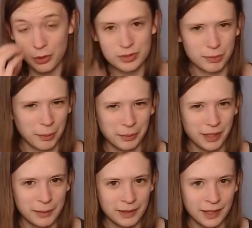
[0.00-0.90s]
Those will
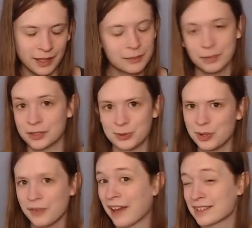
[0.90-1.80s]
probably not make the cut because
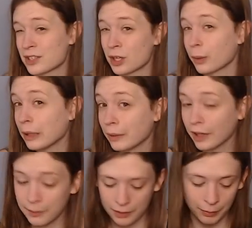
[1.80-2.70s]
we do have access to green
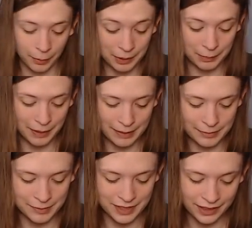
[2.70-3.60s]
ramp, and I'll probably
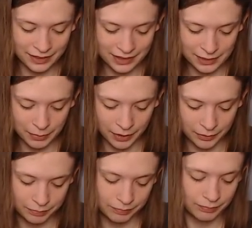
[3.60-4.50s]
pick up some signets,
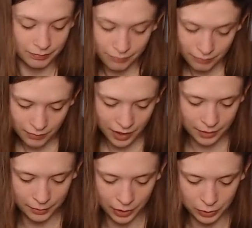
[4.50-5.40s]
but
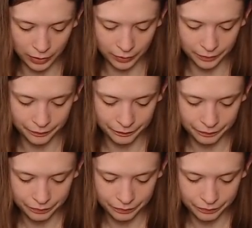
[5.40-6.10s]
might as well.